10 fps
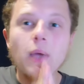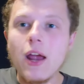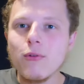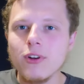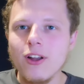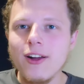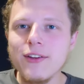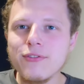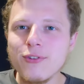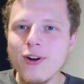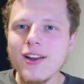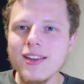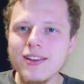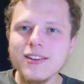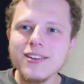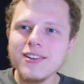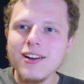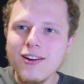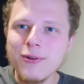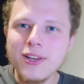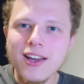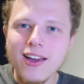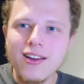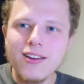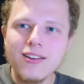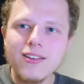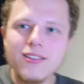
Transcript: parent life, right? Oh yeah.